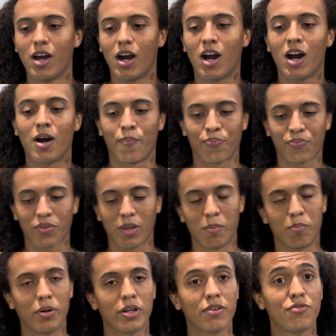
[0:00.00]

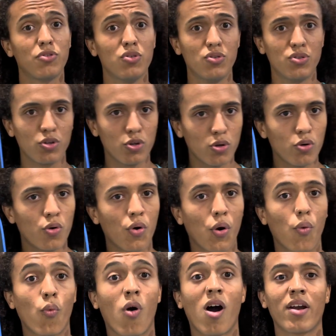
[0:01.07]
But if you do
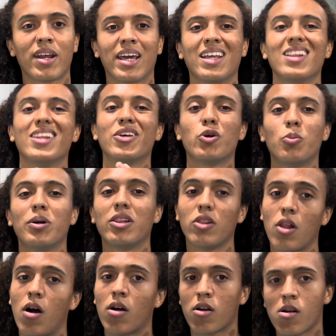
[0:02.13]
want a little bit
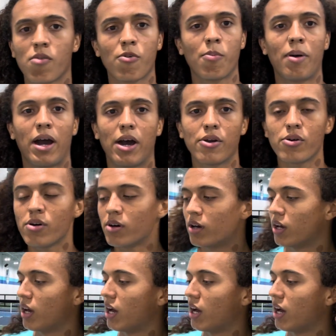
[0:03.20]
longer of a paddle,